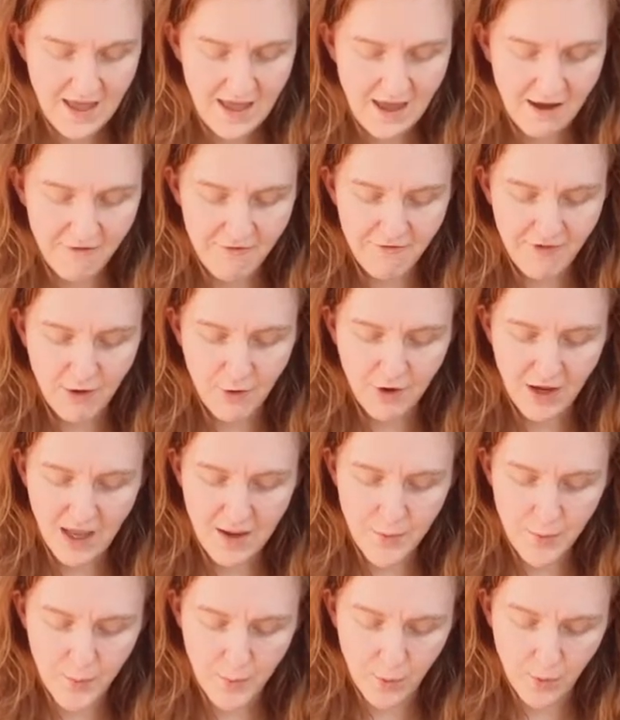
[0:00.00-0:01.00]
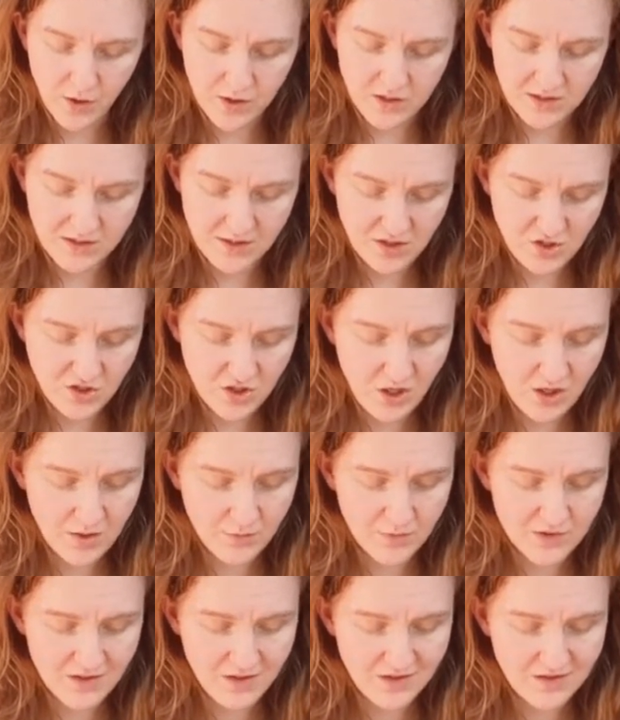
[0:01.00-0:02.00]
and felt capable under such
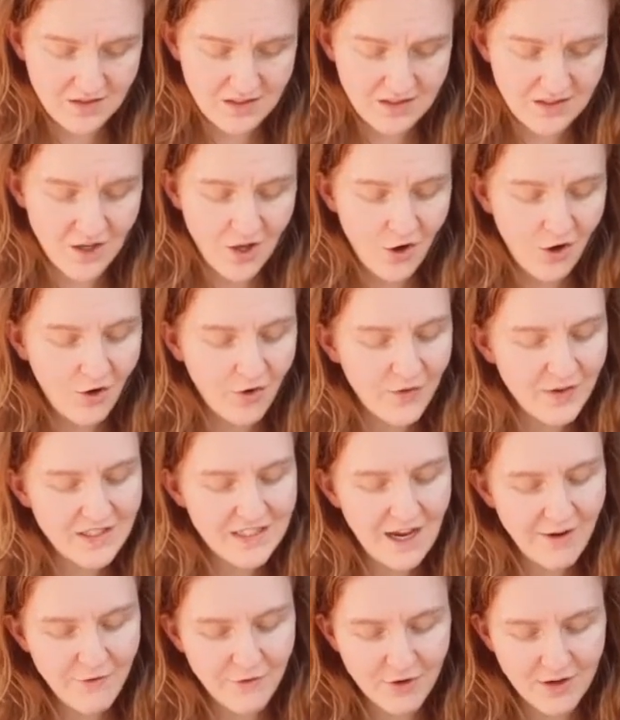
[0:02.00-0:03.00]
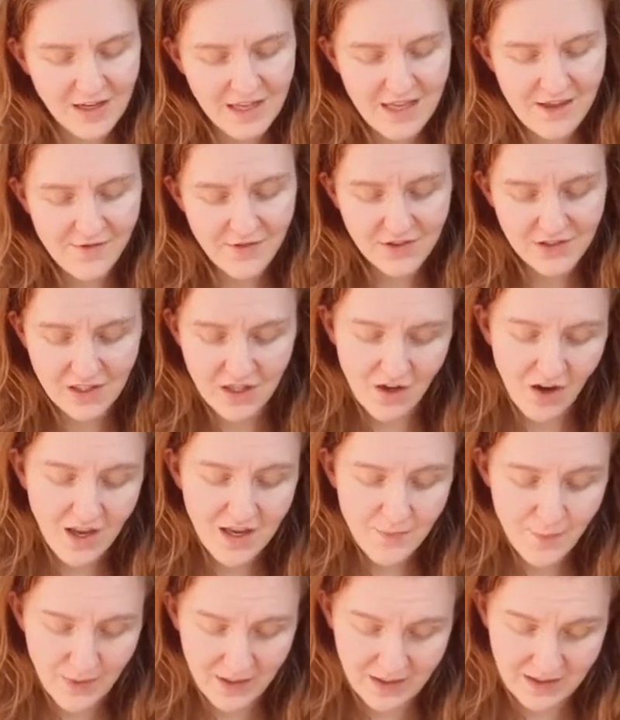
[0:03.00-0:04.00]
circumstances of endeavouring even to
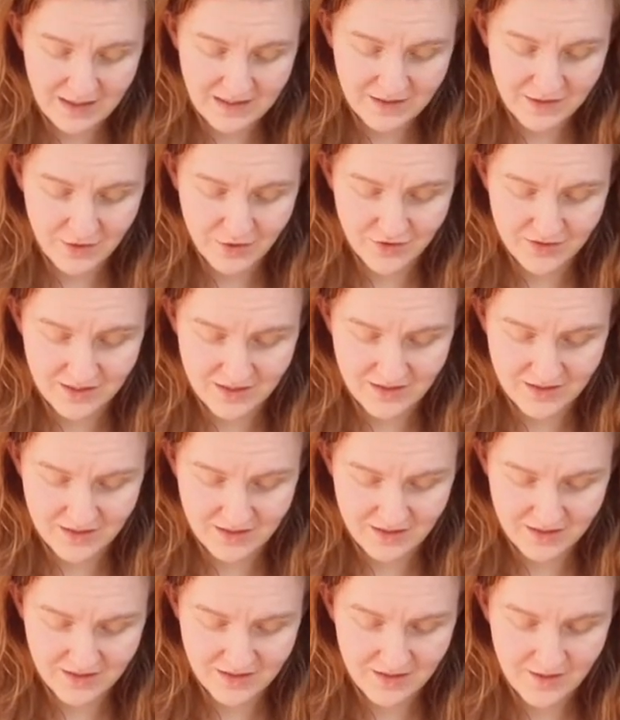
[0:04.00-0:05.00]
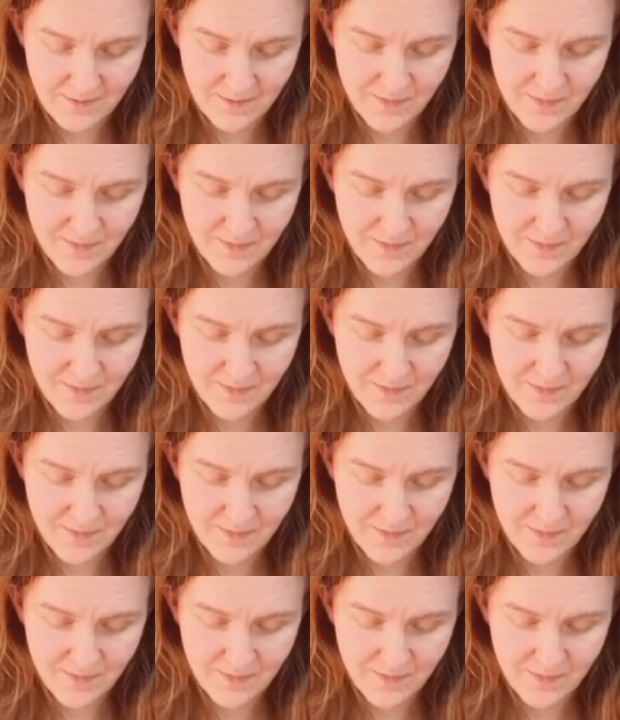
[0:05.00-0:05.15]
like Bingley's two sisters.